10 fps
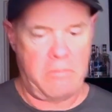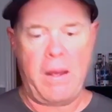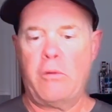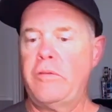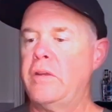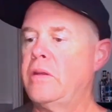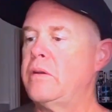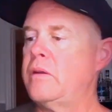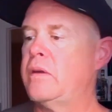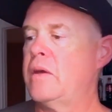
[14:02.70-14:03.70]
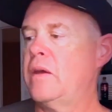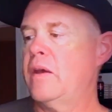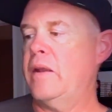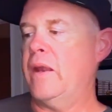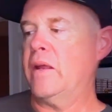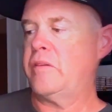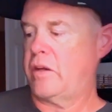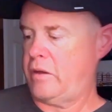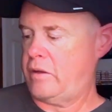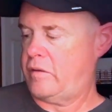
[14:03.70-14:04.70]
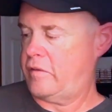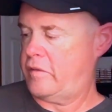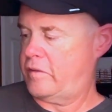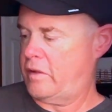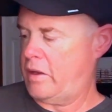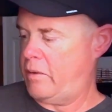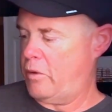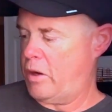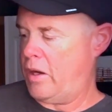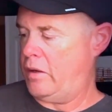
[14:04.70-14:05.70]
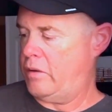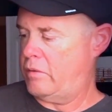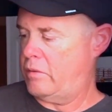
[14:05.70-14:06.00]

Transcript: Mountain, Nantucket Sleigh Ride.